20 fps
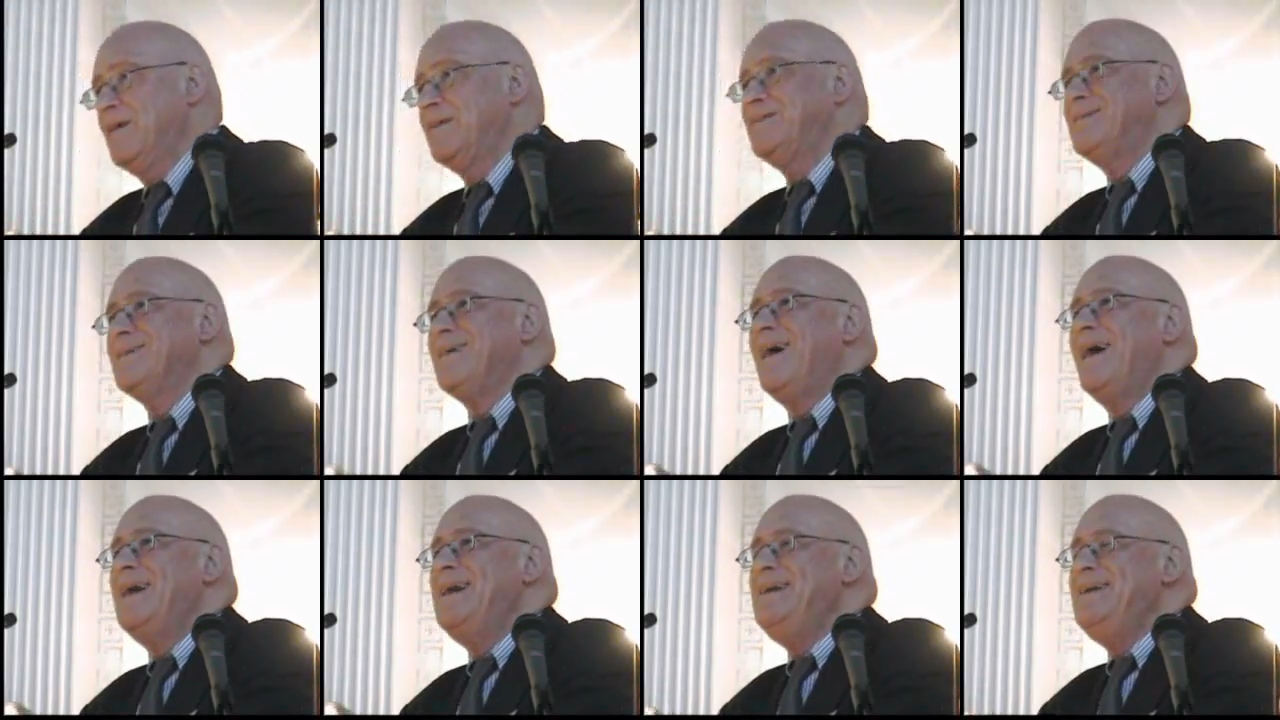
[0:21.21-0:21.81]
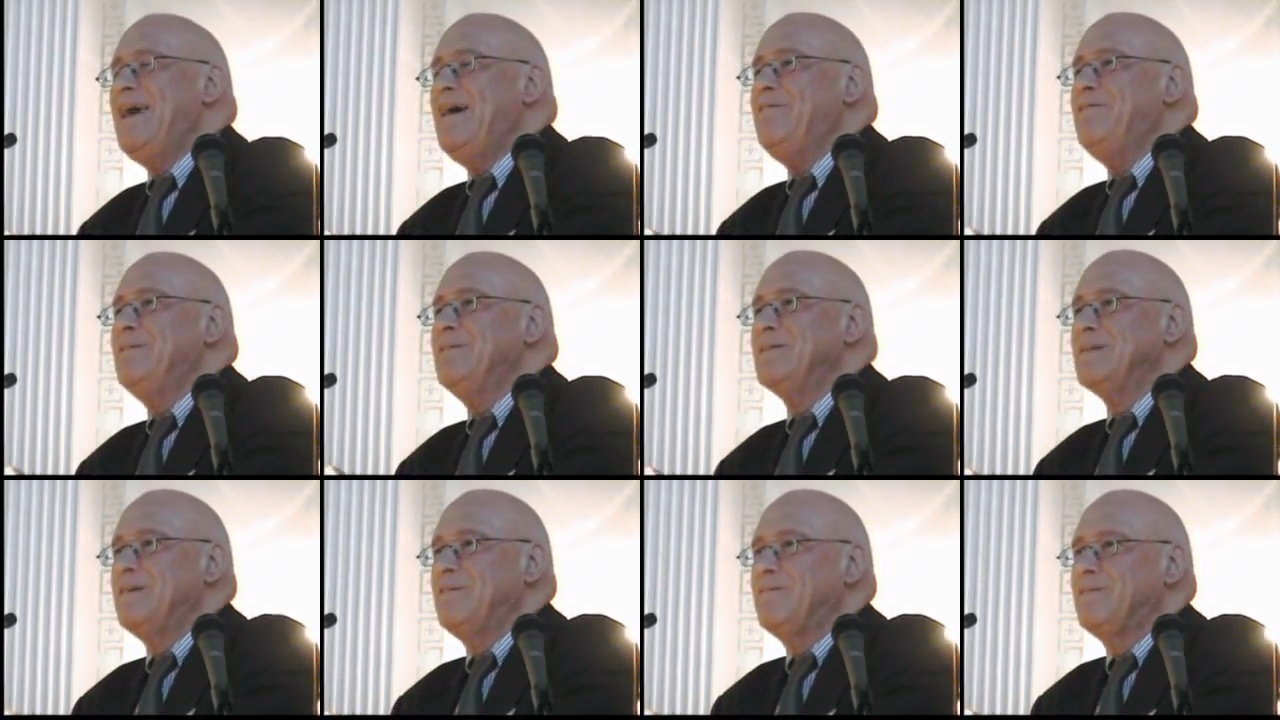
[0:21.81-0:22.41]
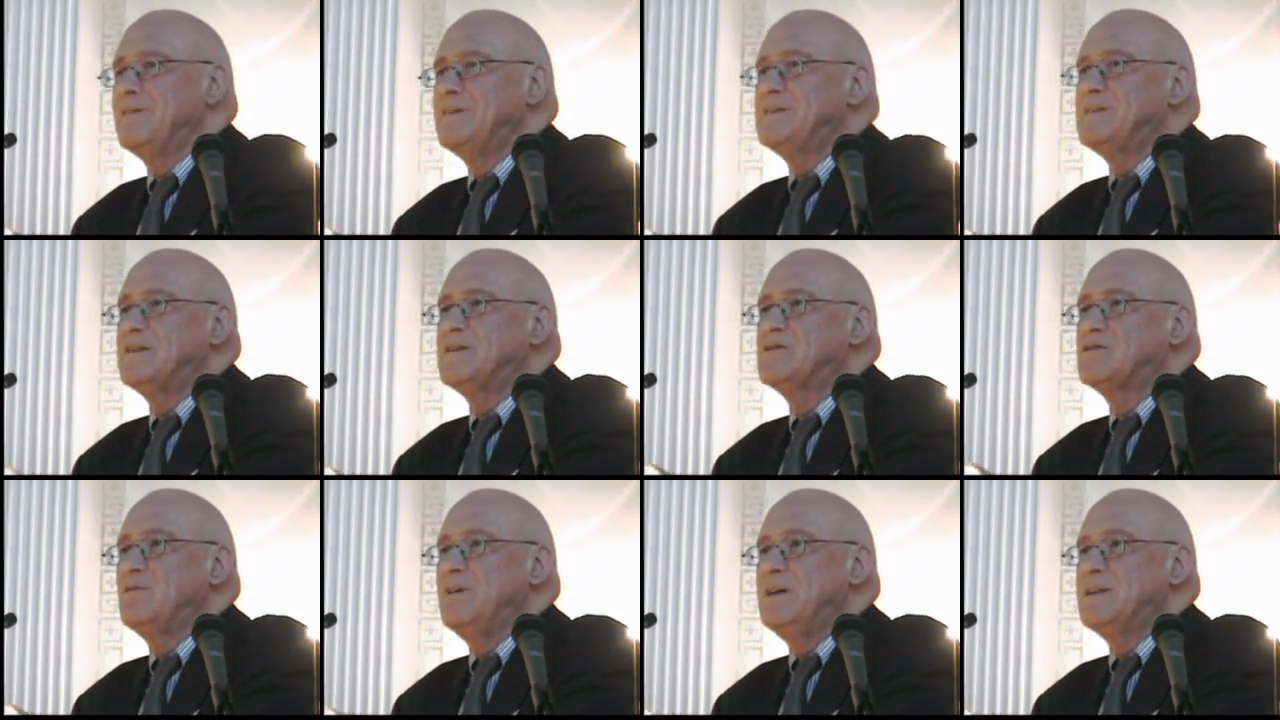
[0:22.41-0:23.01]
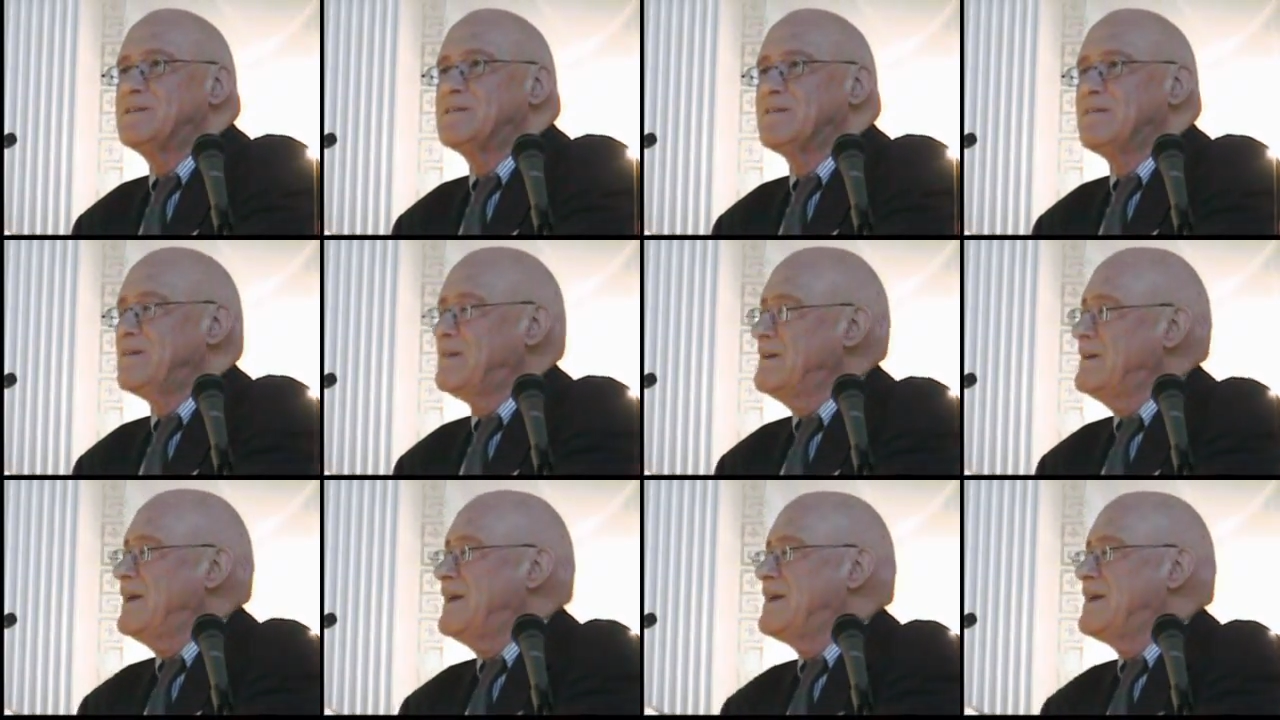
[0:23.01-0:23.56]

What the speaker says: there are never references to Israel